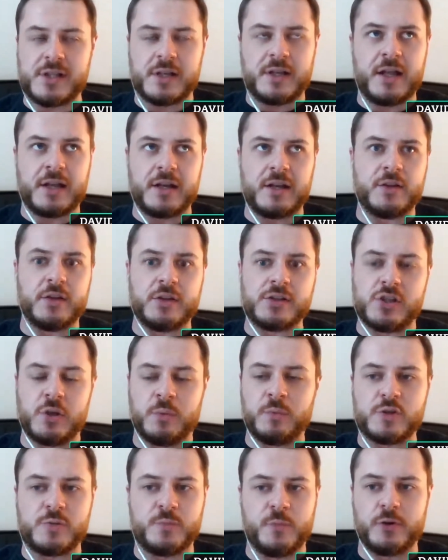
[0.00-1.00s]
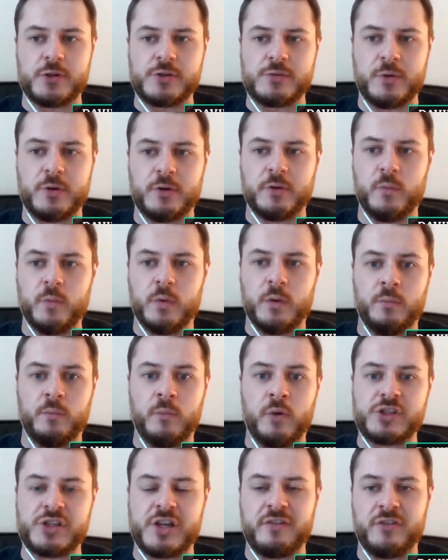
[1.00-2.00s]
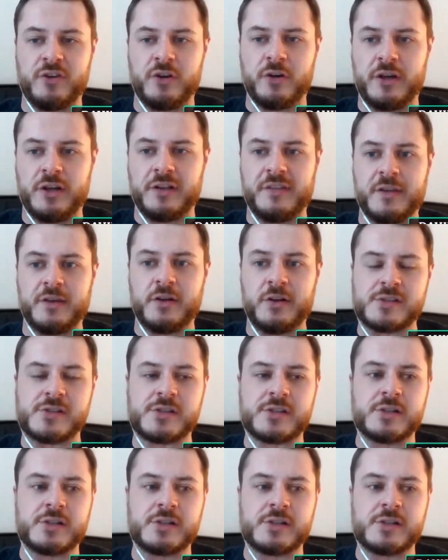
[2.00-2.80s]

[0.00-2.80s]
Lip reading: A lot of the summer sports were much heavier hit than